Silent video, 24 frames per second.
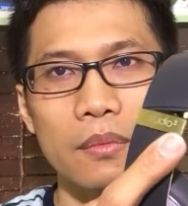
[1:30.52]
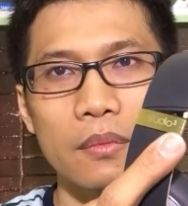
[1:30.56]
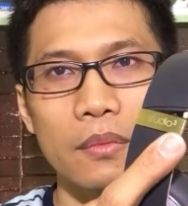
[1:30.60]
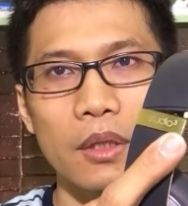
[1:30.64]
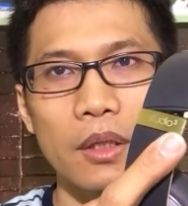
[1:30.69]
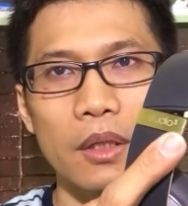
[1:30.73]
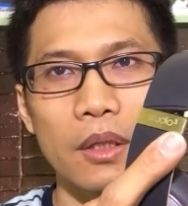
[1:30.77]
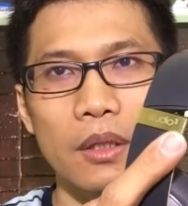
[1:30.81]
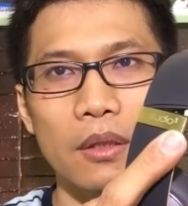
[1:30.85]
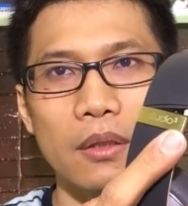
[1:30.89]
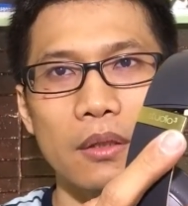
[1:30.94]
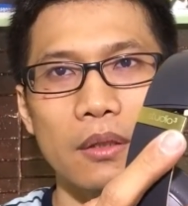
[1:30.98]

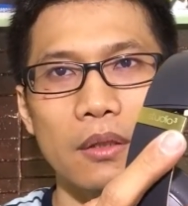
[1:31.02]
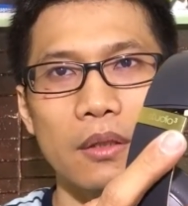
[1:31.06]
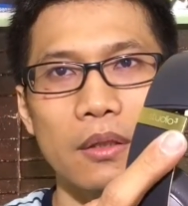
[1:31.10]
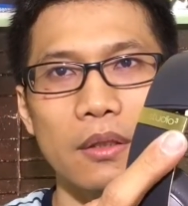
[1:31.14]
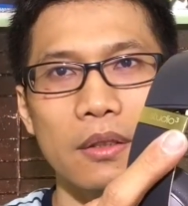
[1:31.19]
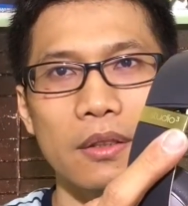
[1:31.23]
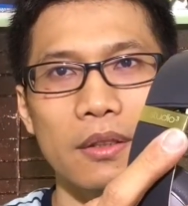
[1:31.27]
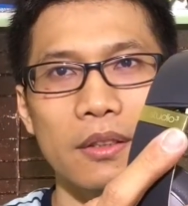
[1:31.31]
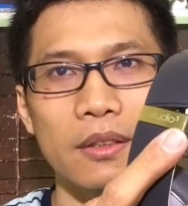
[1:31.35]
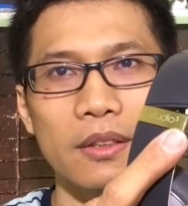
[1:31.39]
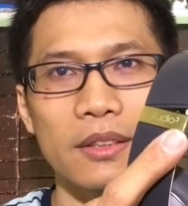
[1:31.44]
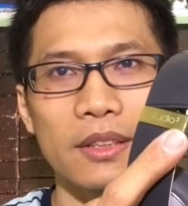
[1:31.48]
Yeah,
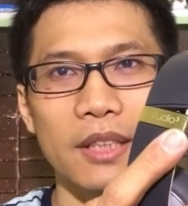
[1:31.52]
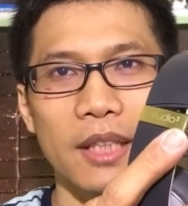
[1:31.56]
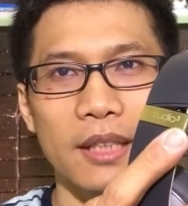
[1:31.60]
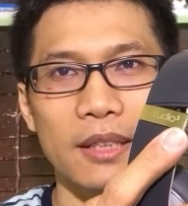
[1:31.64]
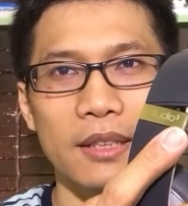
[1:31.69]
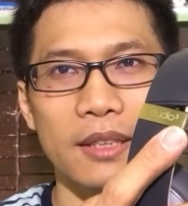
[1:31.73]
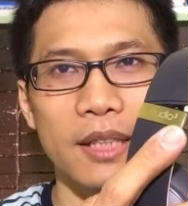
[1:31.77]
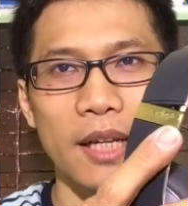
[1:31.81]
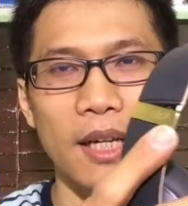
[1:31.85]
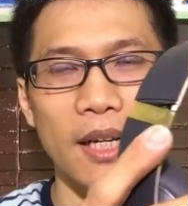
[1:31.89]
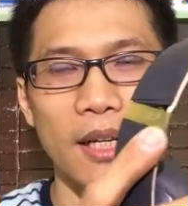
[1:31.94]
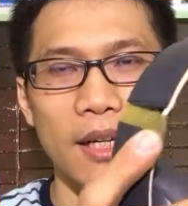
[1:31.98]

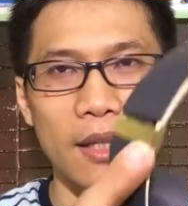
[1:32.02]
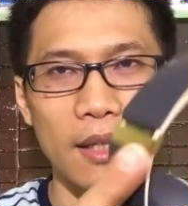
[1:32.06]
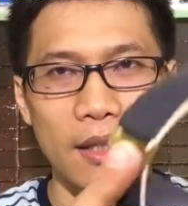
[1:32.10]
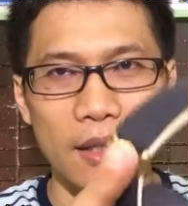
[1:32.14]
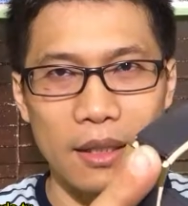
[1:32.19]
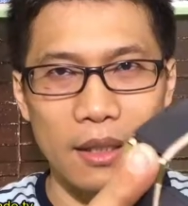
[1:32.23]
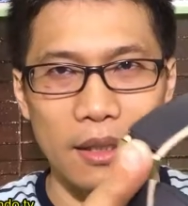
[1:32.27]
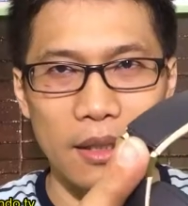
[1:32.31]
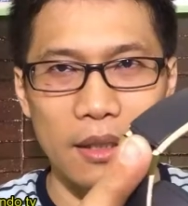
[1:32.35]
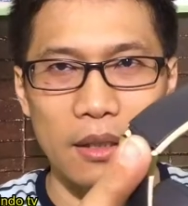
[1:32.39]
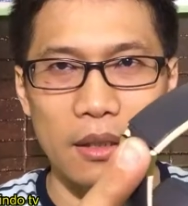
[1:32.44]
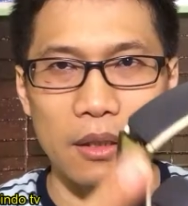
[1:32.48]

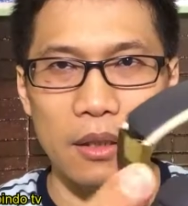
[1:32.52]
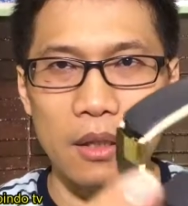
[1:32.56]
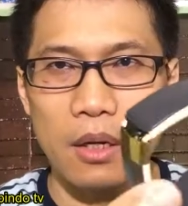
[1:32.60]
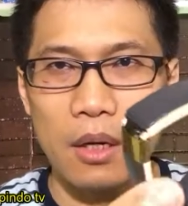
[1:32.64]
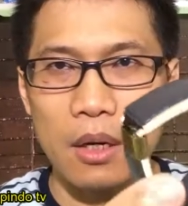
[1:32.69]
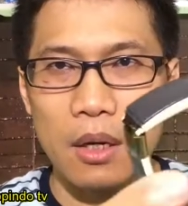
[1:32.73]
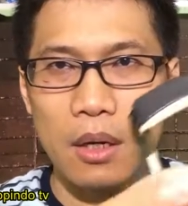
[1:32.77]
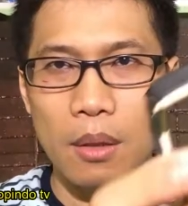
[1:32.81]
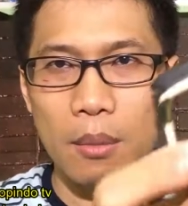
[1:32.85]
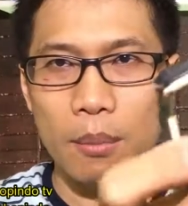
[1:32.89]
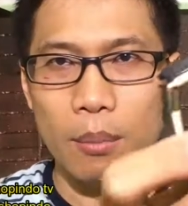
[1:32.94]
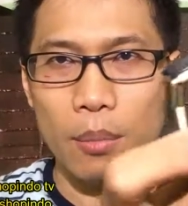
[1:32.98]
ta-ta,
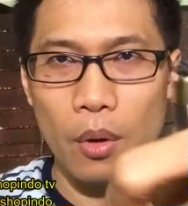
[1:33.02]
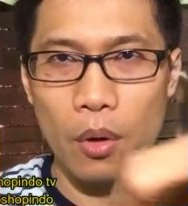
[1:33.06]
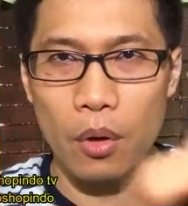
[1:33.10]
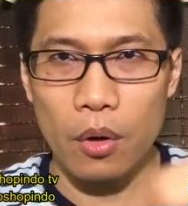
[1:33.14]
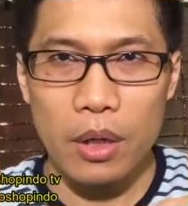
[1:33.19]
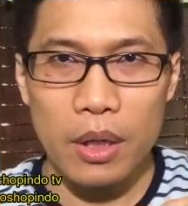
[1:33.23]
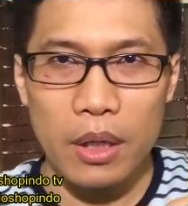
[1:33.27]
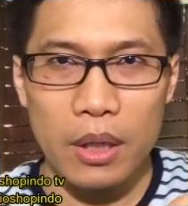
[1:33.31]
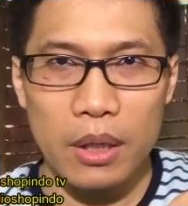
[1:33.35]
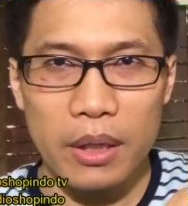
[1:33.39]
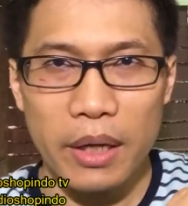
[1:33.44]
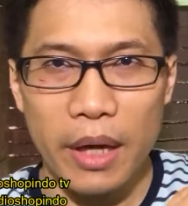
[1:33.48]

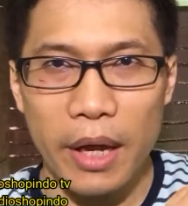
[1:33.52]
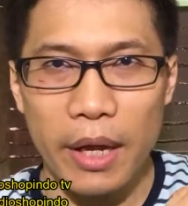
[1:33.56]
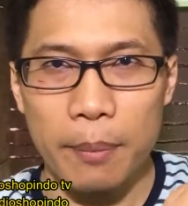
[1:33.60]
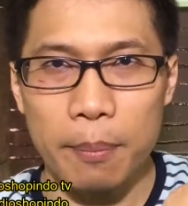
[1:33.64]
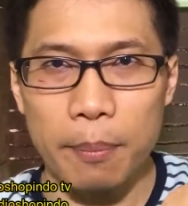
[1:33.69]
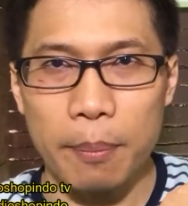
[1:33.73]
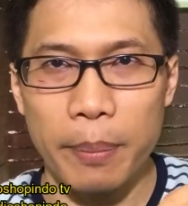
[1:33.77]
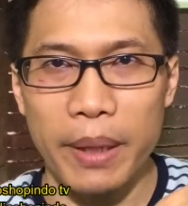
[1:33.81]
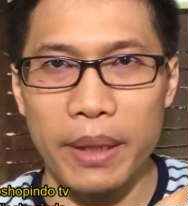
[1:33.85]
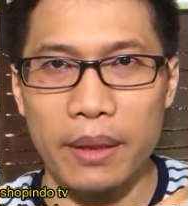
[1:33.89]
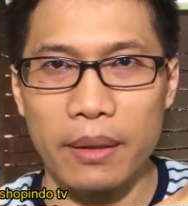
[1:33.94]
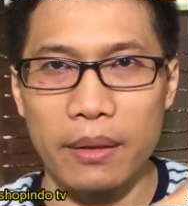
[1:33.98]
broken
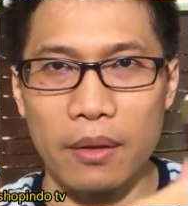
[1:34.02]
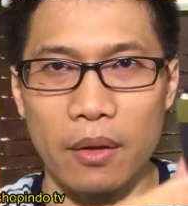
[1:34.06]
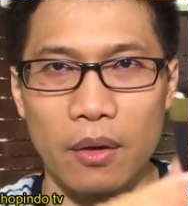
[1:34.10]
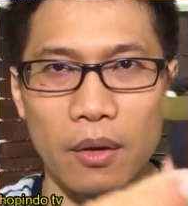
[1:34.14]
headpad.